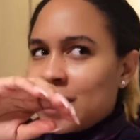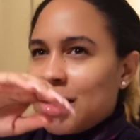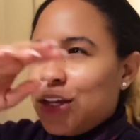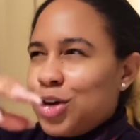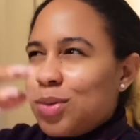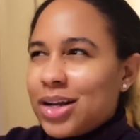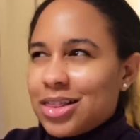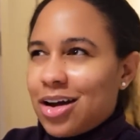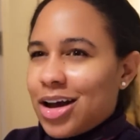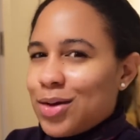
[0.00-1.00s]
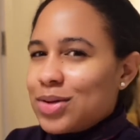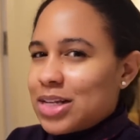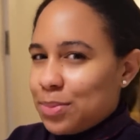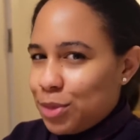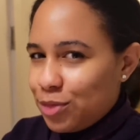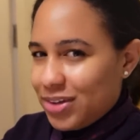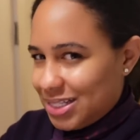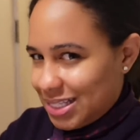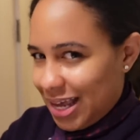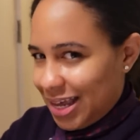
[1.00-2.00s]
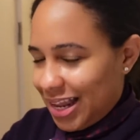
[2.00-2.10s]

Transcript: you would have thought it was a movie set.